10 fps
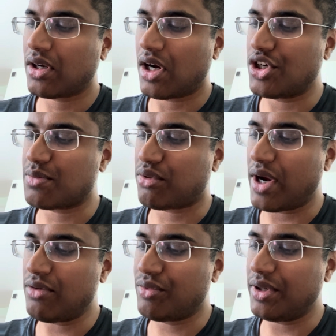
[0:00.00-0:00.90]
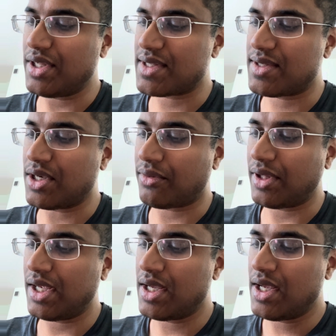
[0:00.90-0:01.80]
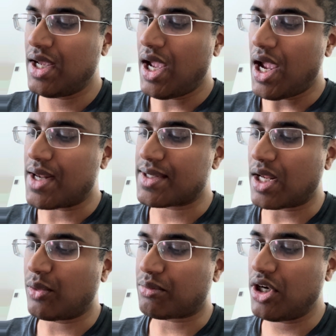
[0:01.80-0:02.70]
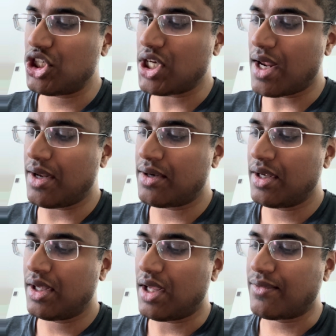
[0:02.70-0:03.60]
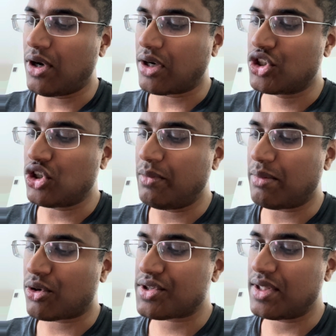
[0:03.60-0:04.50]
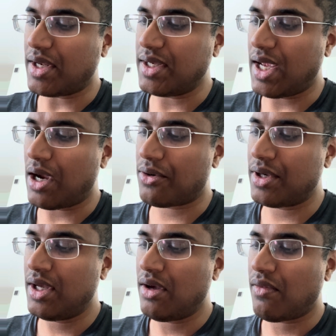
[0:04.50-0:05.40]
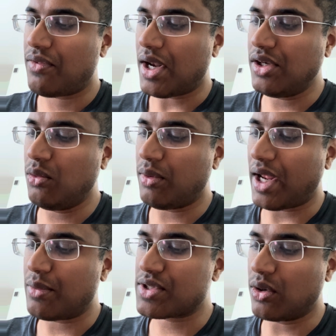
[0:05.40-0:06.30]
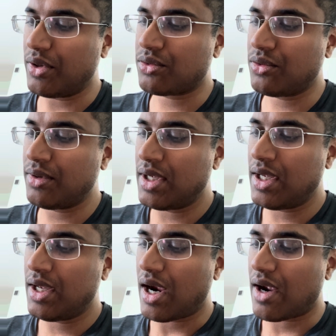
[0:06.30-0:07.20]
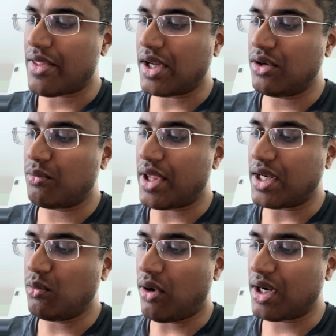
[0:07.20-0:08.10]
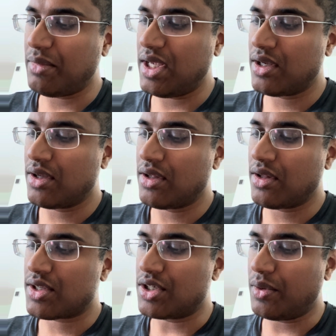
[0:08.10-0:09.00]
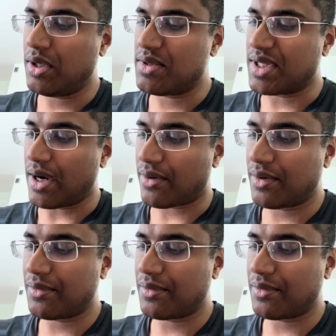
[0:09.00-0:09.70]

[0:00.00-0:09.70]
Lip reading: I just prayed really sincerely and said I would appreciate it if God could show me personally that he cared, that he knew what I was going through, and that he wanted me to know he was there.